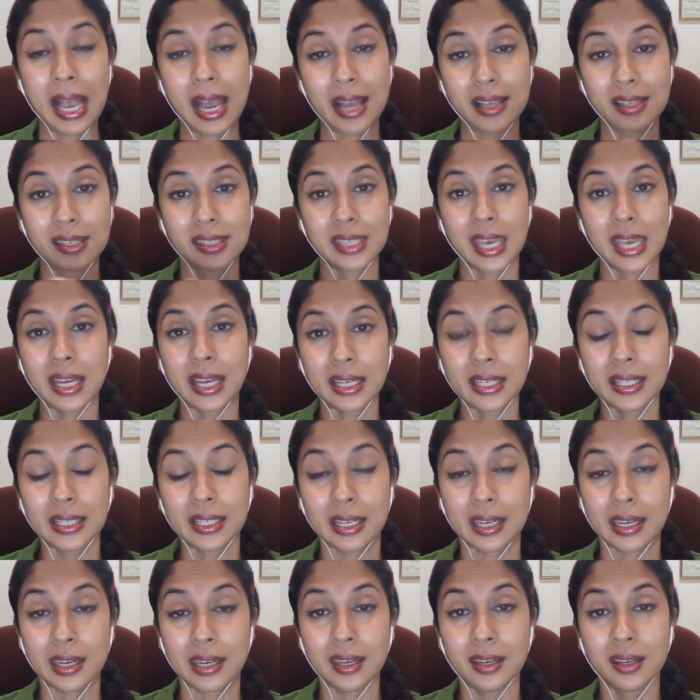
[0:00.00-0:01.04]
And
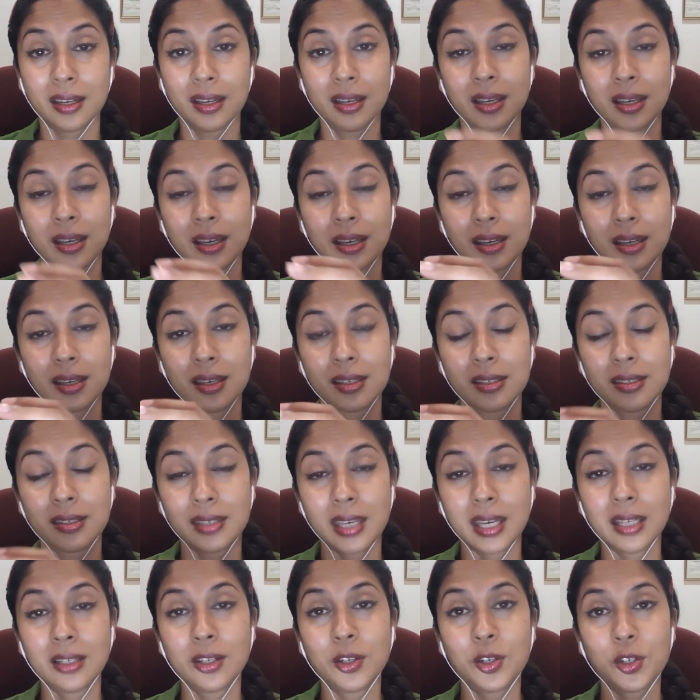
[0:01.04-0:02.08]
secondly,
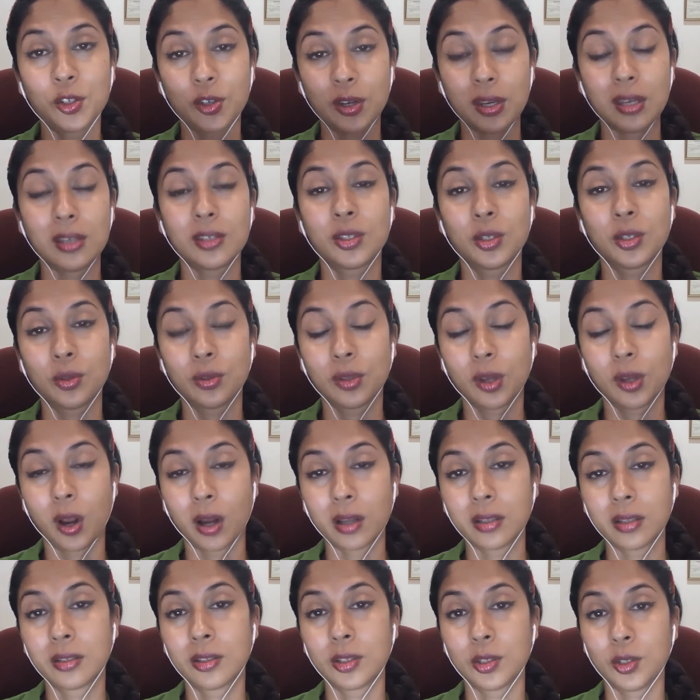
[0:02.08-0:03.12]
signatories to the
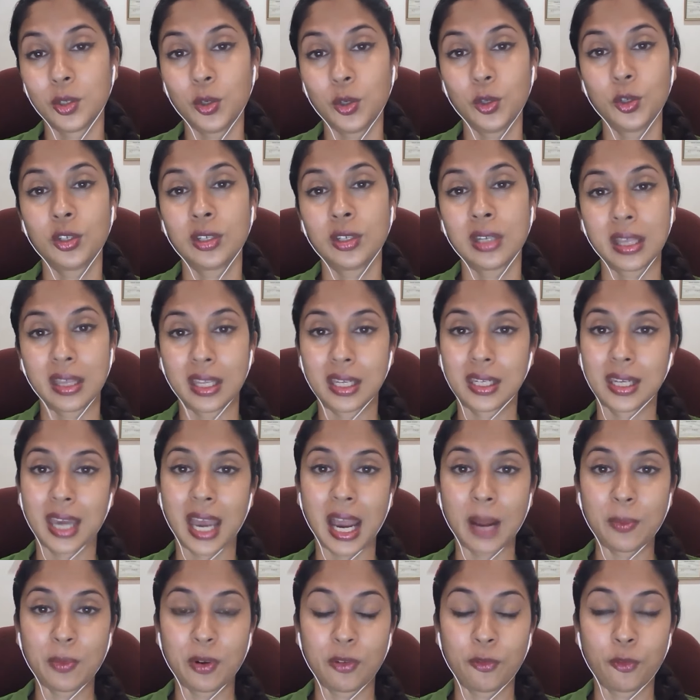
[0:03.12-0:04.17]
Constitution at the
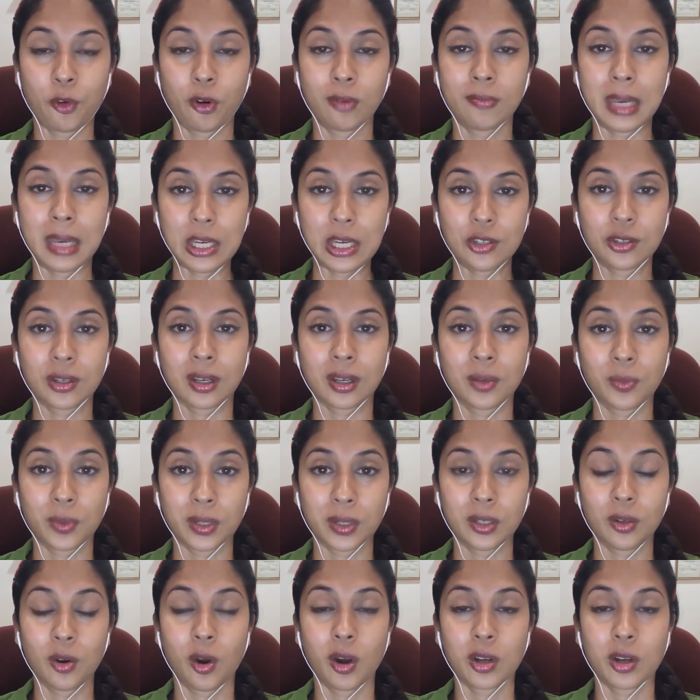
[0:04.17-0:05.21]
time of formation
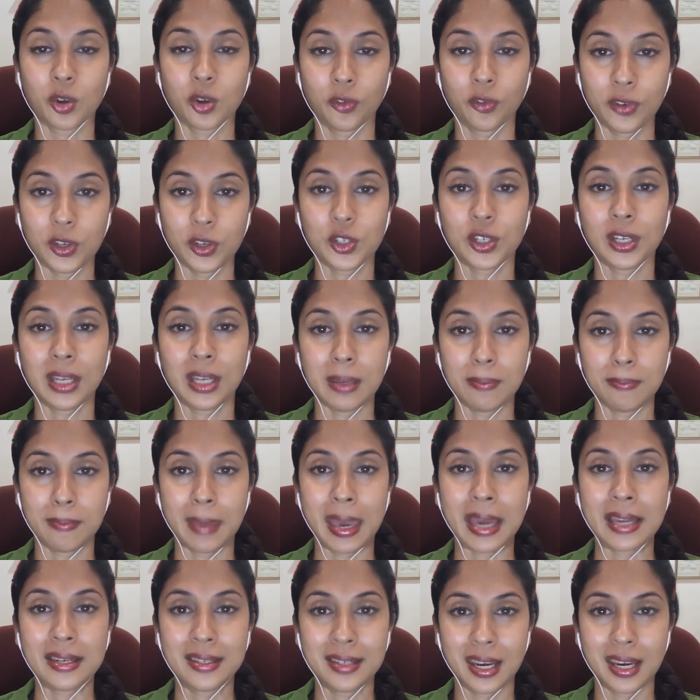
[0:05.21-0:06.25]
were not officially
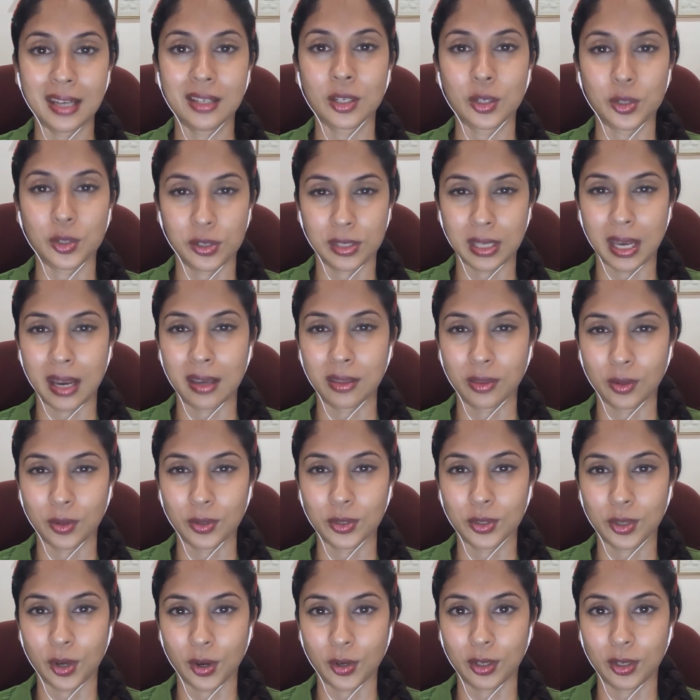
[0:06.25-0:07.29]
mandated to sign
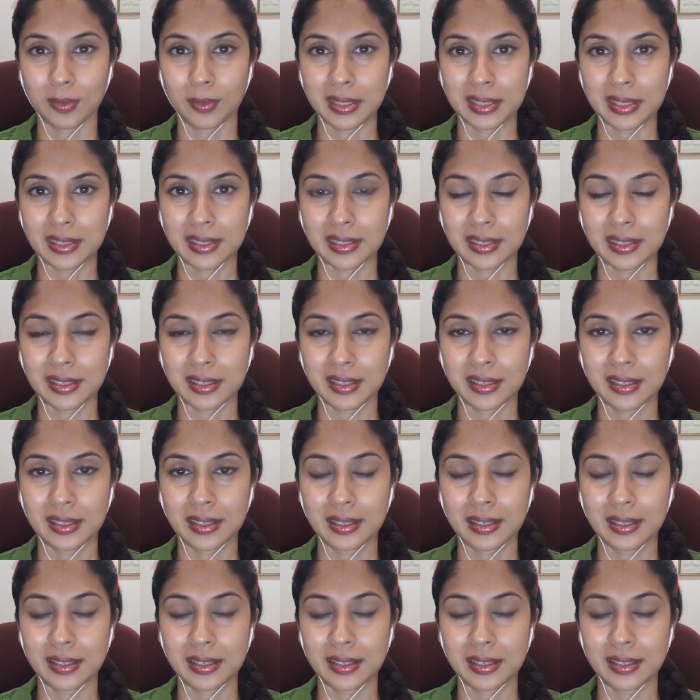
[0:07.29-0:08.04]
those documents.